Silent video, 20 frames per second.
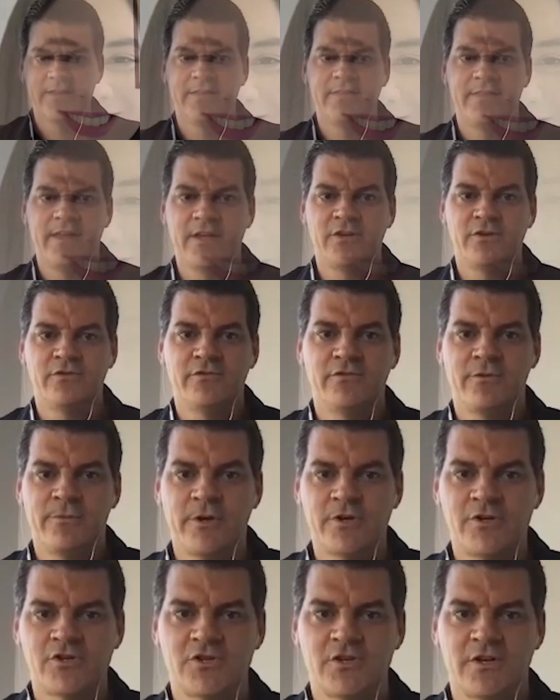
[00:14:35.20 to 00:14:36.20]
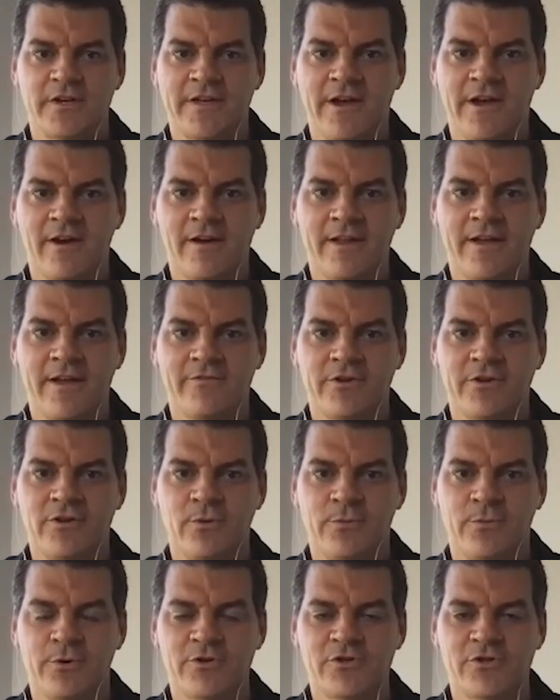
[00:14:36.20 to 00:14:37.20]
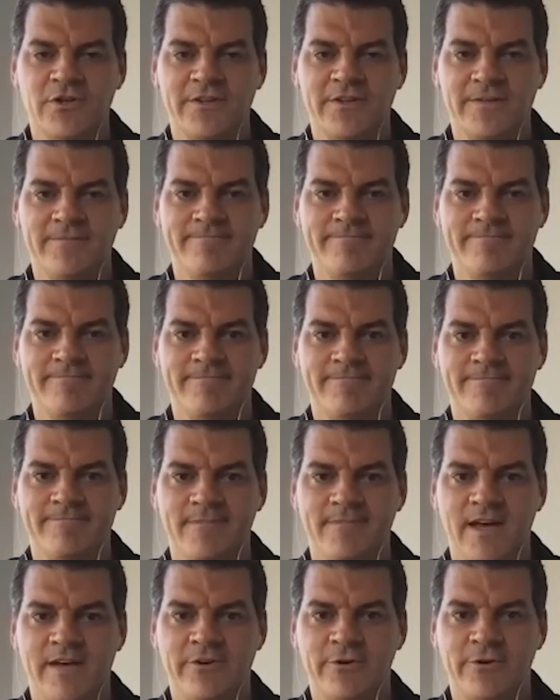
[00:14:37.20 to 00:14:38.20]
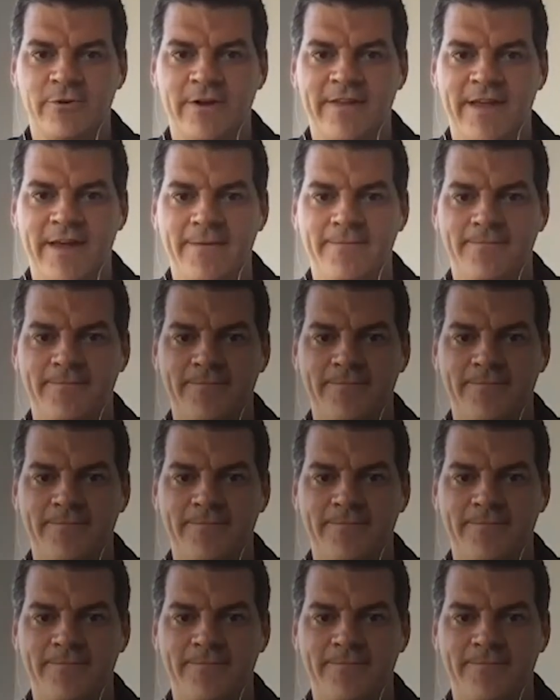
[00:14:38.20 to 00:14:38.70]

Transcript: Thank you very much, Karina, for the opportunity. Have a great day.